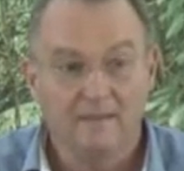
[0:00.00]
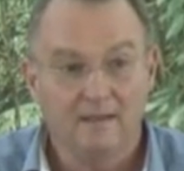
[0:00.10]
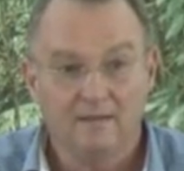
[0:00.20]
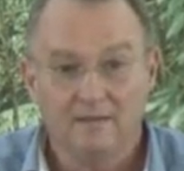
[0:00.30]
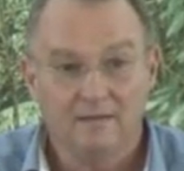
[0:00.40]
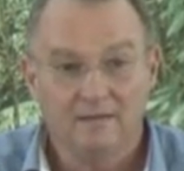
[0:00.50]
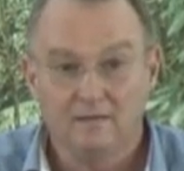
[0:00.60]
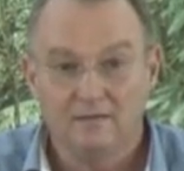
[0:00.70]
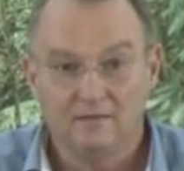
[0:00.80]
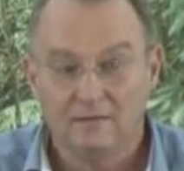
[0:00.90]

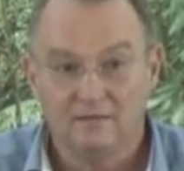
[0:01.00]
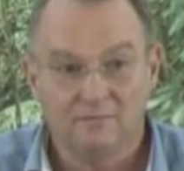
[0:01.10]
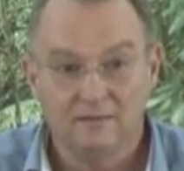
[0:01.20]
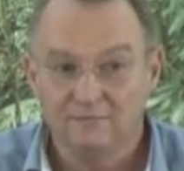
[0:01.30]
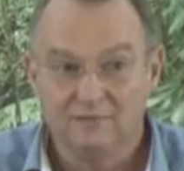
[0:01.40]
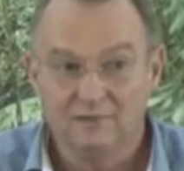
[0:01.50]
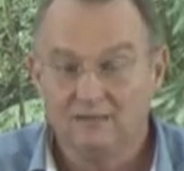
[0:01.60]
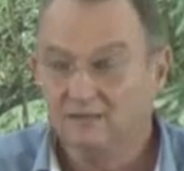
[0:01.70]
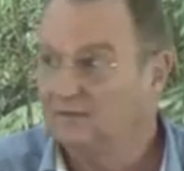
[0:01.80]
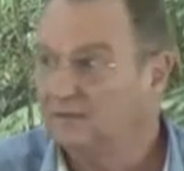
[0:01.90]
Uh, they have many
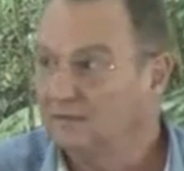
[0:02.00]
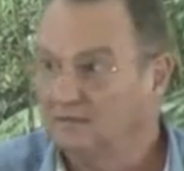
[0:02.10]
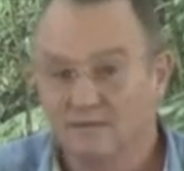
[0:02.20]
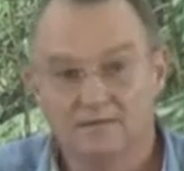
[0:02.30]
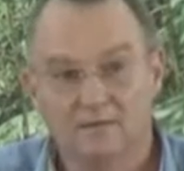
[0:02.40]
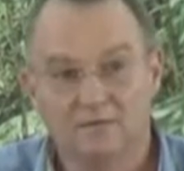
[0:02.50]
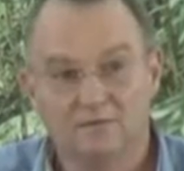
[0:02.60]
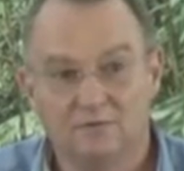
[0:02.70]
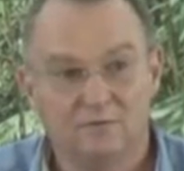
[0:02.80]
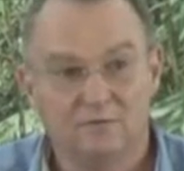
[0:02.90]
varieties that, that can
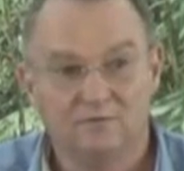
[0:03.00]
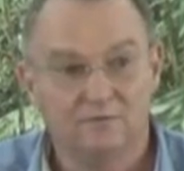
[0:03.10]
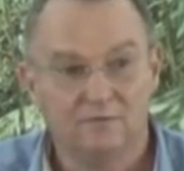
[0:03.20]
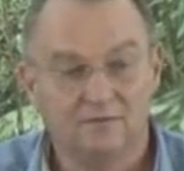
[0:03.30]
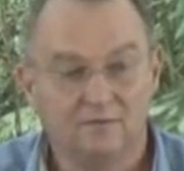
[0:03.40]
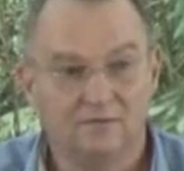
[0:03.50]
store for,